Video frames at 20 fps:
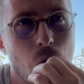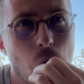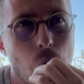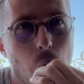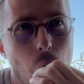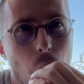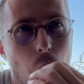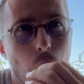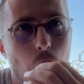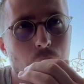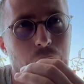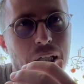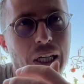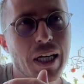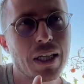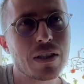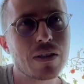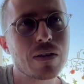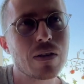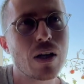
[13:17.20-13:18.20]
Or
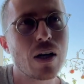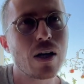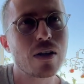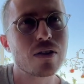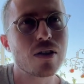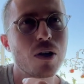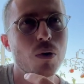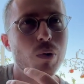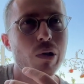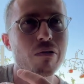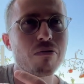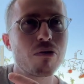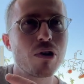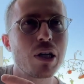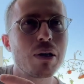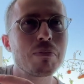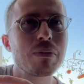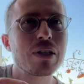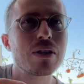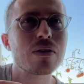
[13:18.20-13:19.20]
again, as I
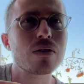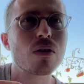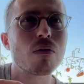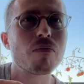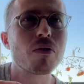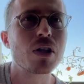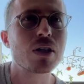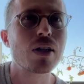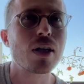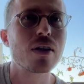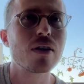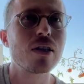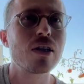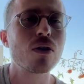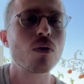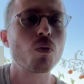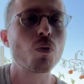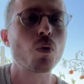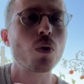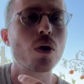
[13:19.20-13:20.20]
reframed it, something that
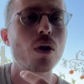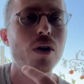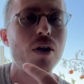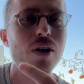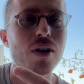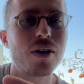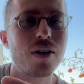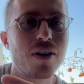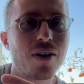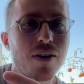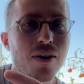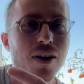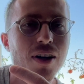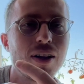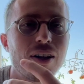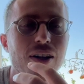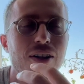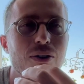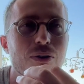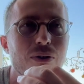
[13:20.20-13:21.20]
didn't work, right?
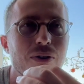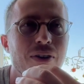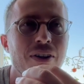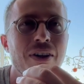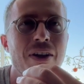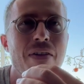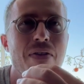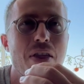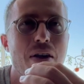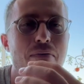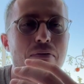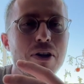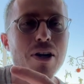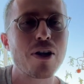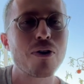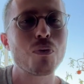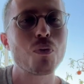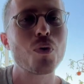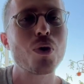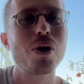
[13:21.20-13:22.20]
If it
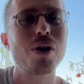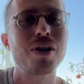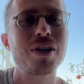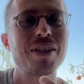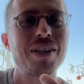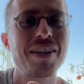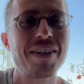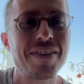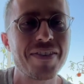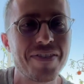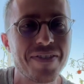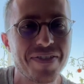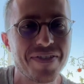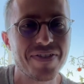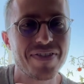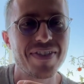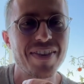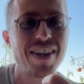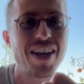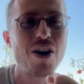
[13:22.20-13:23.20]
had worked,
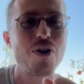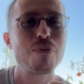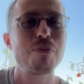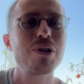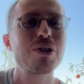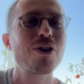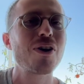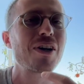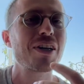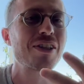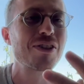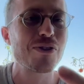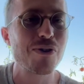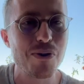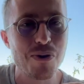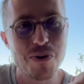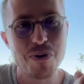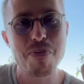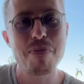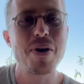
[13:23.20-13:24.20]
I would be talking to
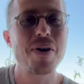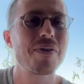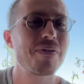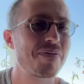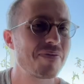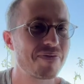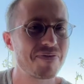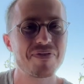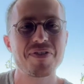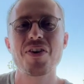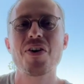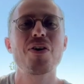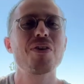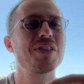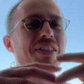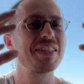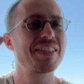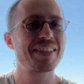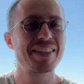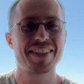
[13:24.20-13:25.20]
you about all
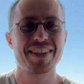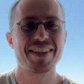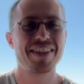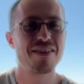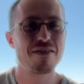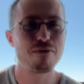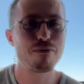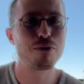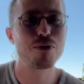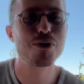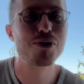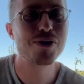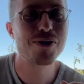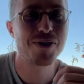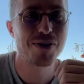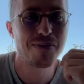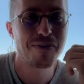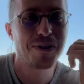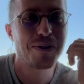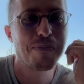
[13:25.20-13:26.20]
these
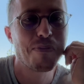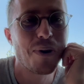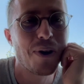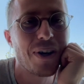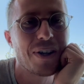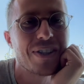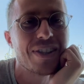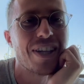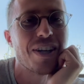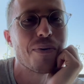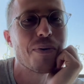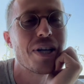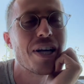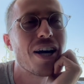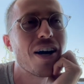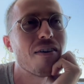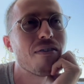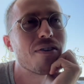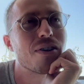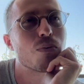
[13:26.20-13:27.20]
versions of this products that we
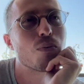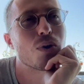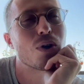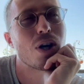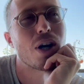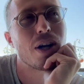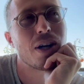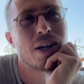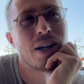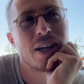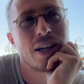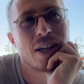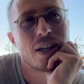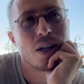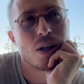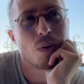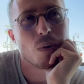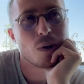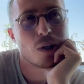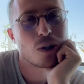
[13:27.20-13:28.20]
have, and we're not
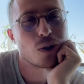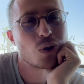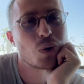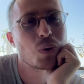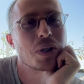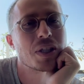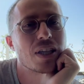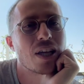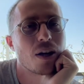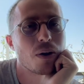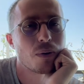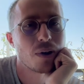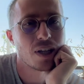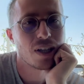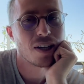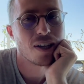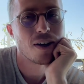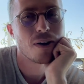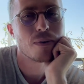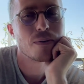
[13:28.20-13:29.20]
doing that right
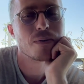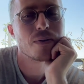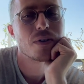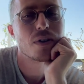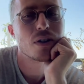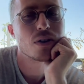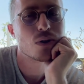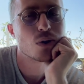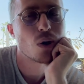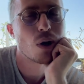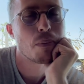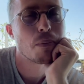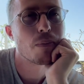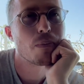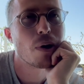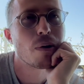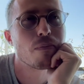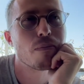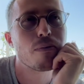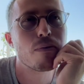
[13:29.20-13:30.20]
now. And so
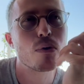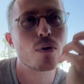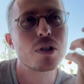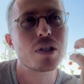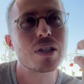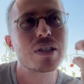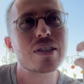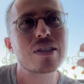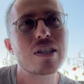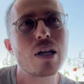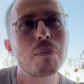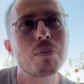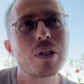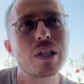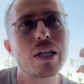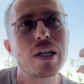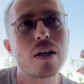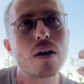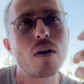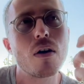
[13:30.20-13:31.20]
I'm fully
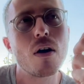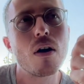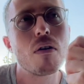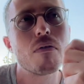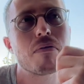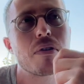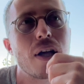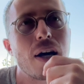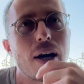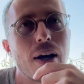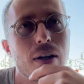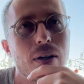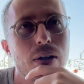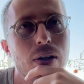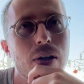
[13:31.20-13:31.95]
accepting of that.